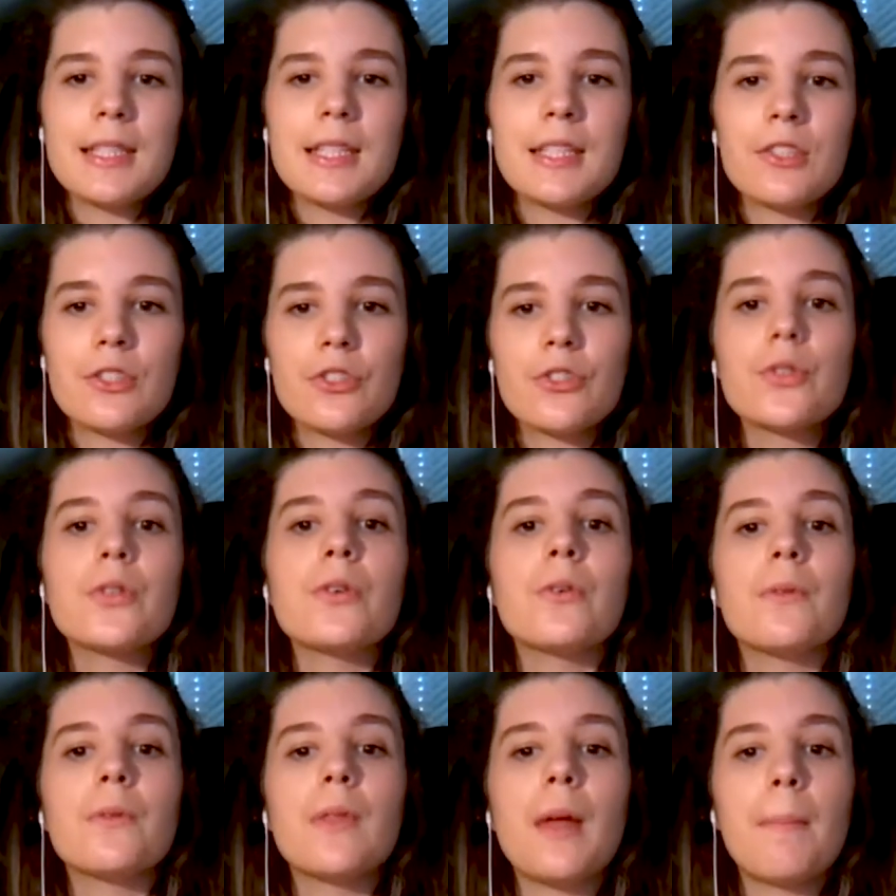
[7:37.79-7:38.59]
it's
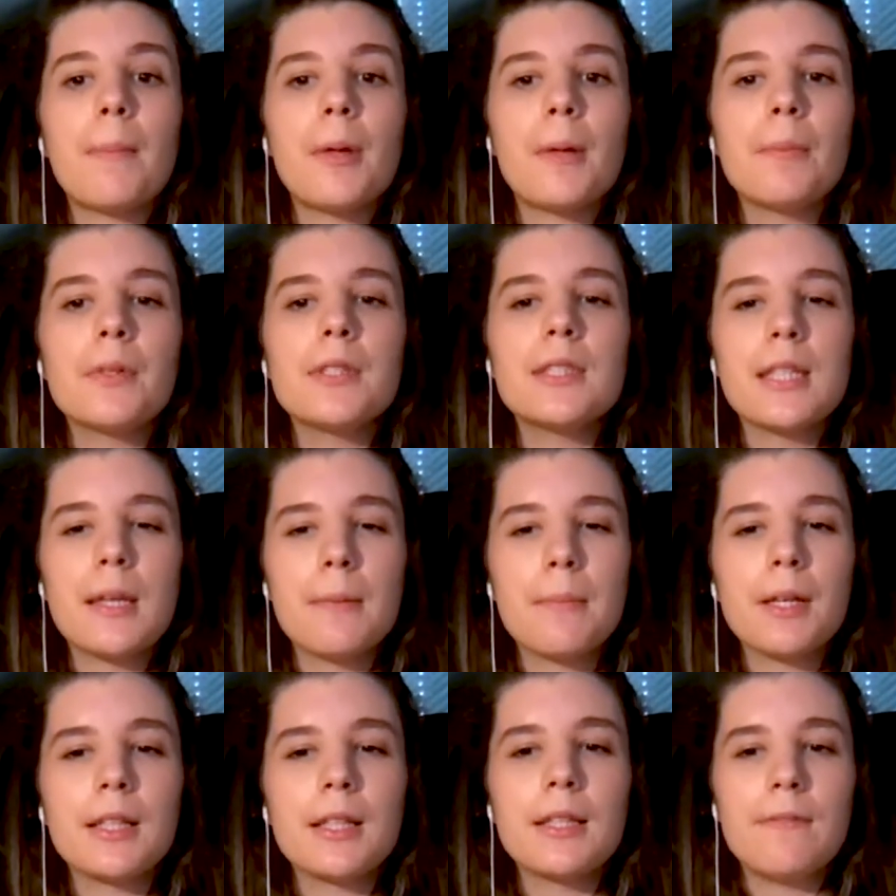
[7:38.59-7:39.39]
true that people
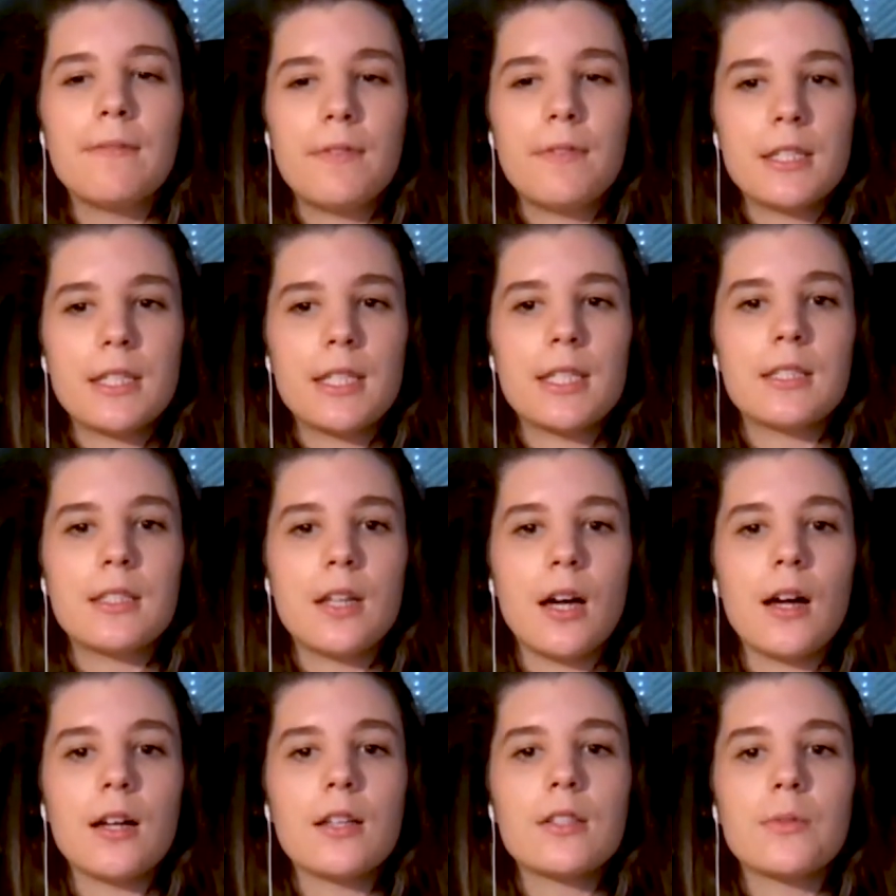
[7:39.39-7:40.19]
typically visit
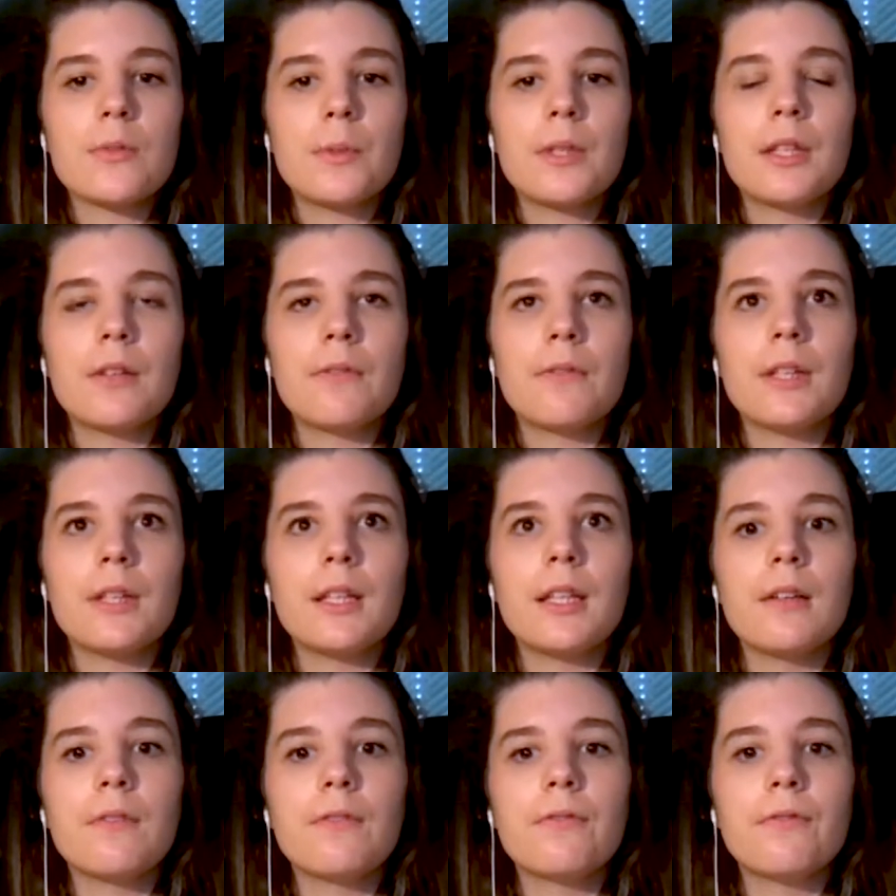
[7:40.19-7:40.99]
docs when they're
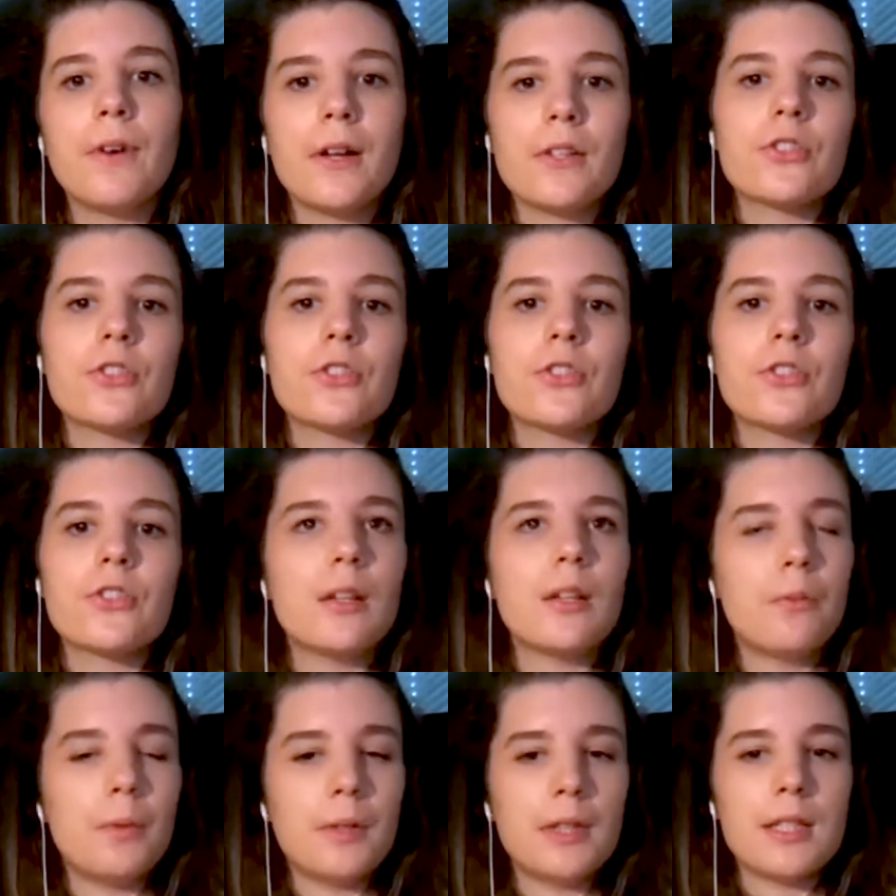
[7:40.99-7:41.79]
feeling
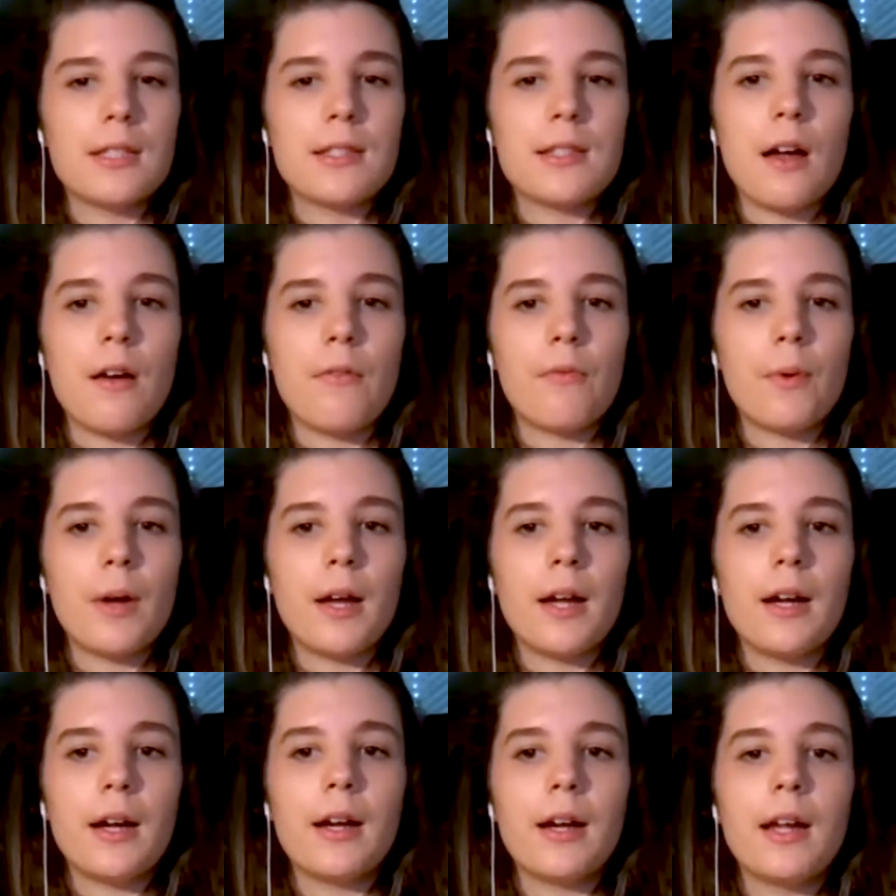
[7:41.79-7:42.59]
frustrated with the
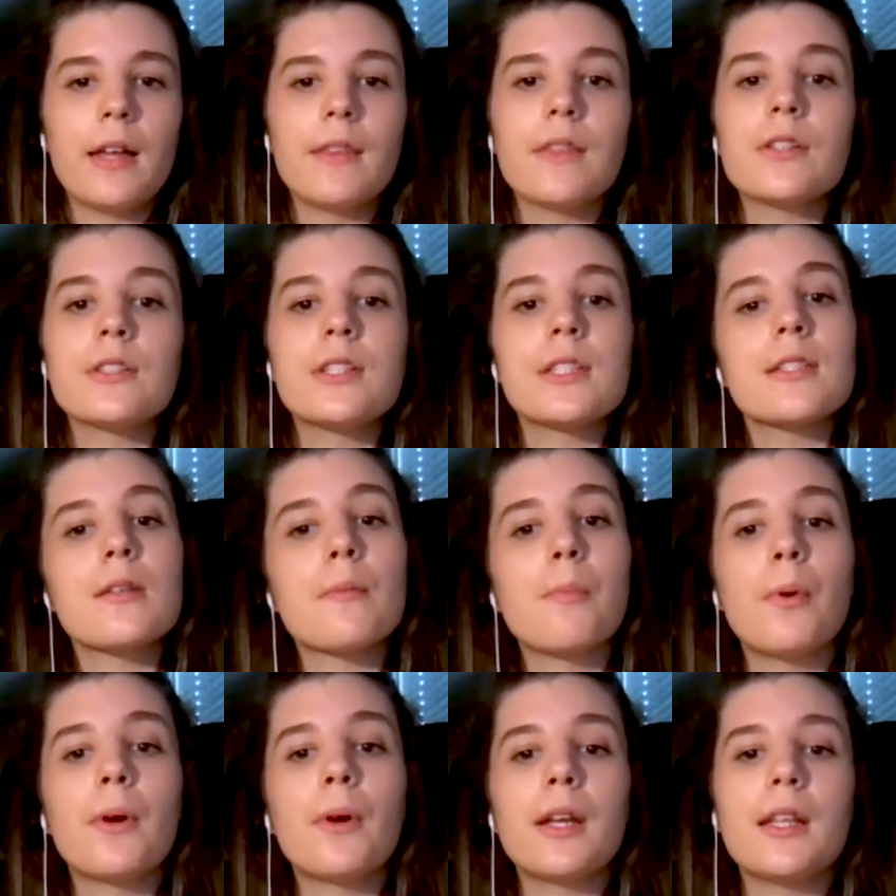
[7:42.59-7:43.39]
software and they're
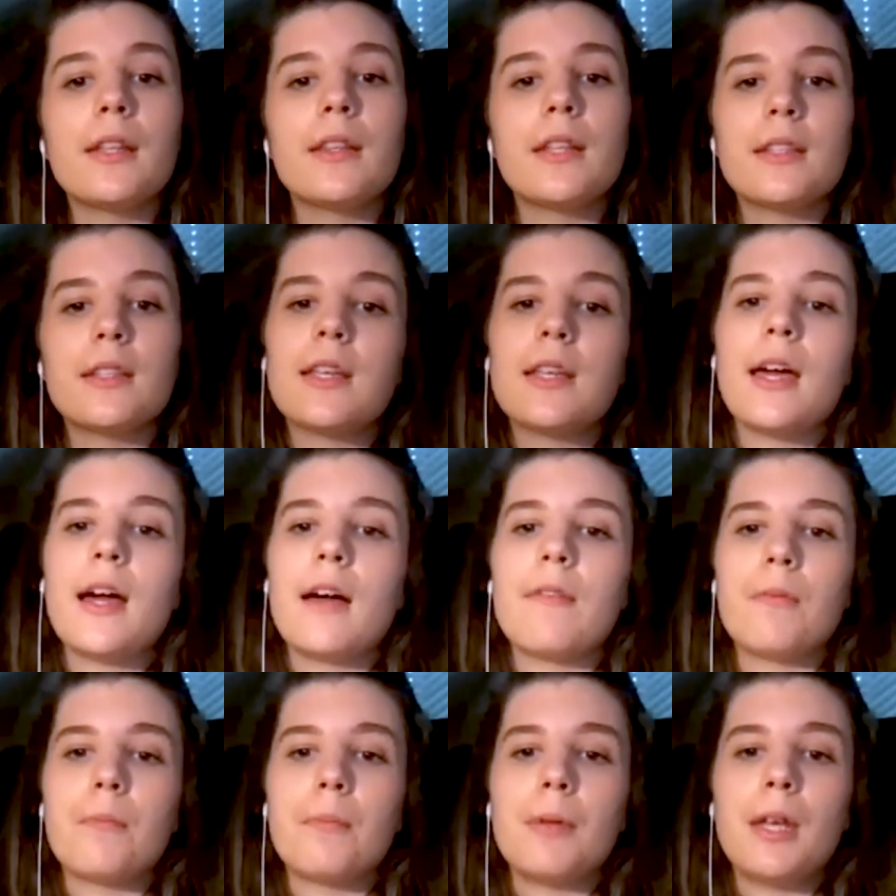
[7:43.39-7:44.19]
disappointed that they
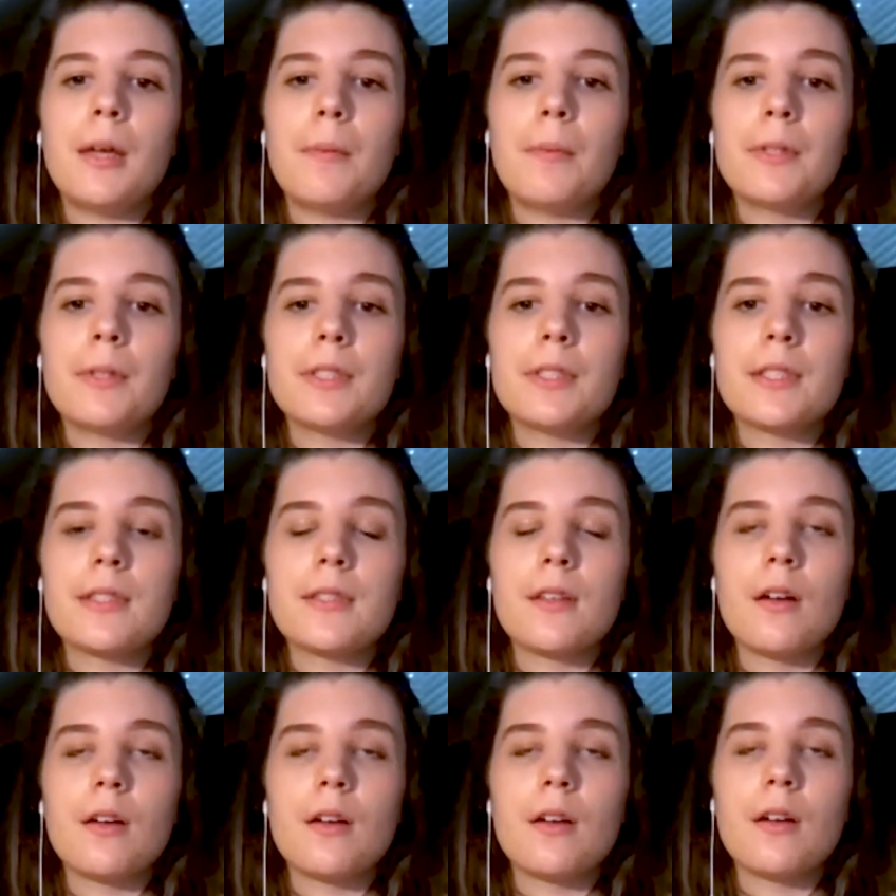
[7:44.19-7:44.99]
haven't been able to
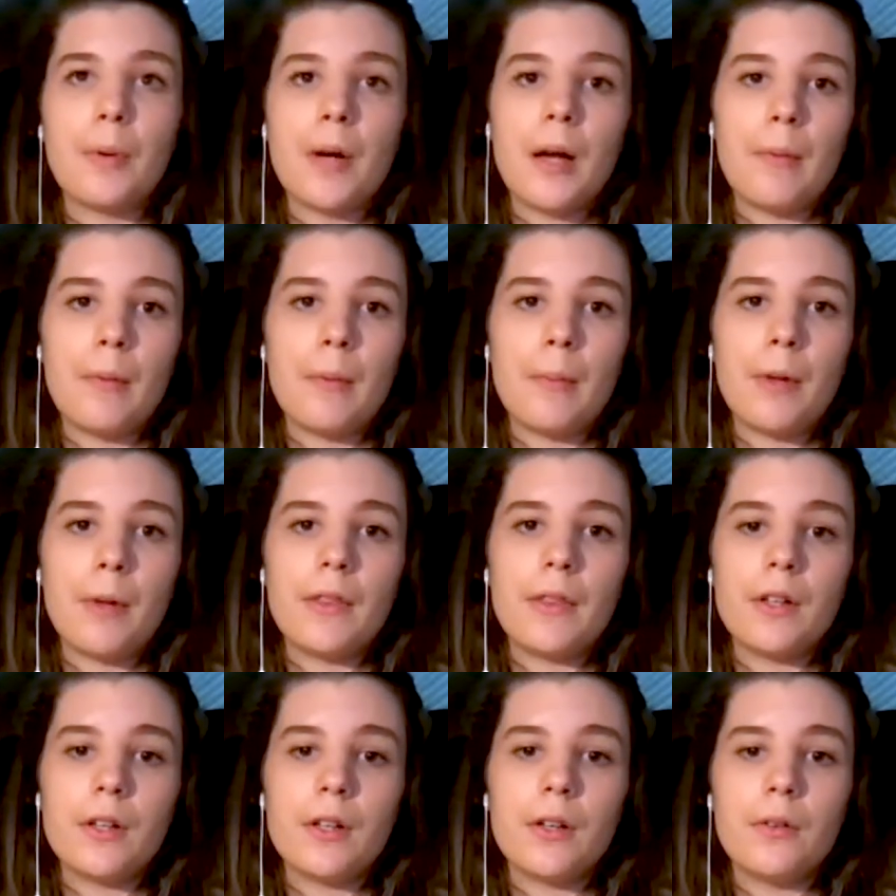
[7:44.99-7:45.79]
solve the problem on
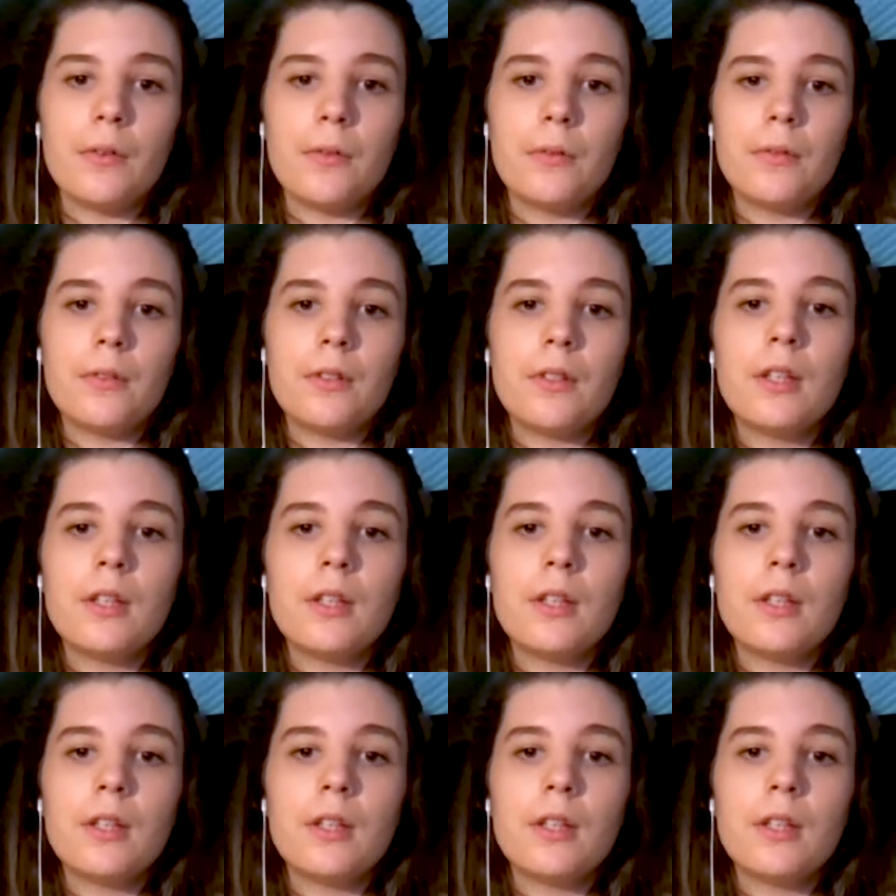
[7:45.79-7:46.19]
their own.